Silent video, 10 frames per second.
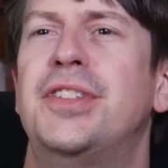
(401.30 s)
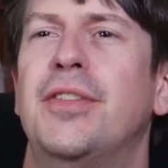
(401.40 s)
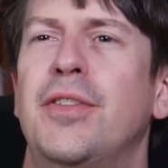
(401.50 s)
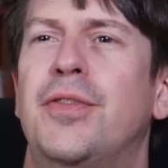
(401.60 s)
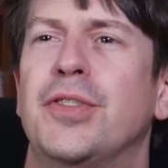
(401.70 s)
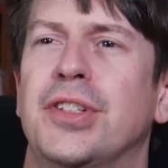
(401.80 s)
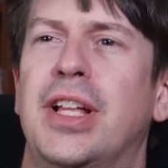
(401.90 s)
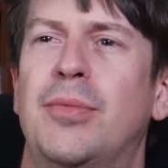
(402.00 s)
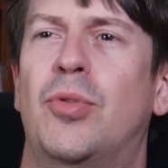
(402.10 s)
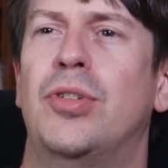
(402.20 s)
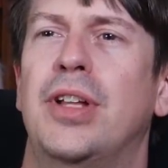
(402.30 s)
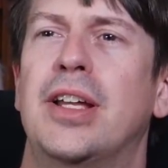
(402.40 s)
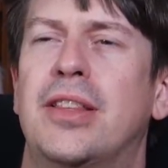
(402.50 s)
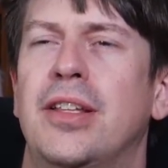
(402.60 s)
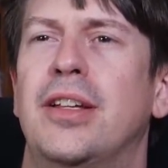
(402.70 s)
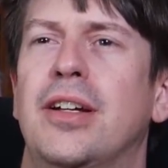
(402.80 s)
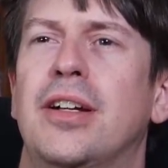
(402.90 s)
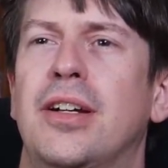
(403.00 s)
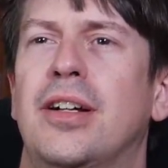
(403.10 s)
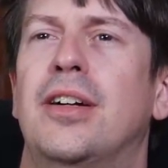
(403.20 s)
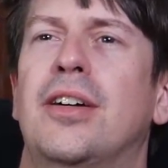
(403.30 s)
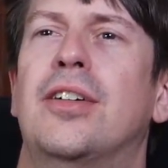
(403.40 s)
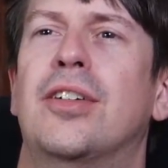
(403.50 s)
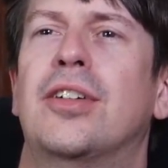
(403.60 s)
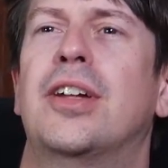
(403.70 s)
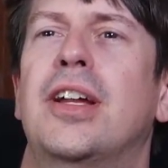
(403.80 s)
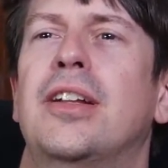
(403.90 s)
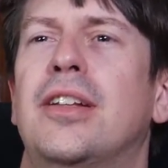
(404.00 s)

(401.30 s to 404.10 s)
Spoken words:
definitely feels a lot more like the arcade.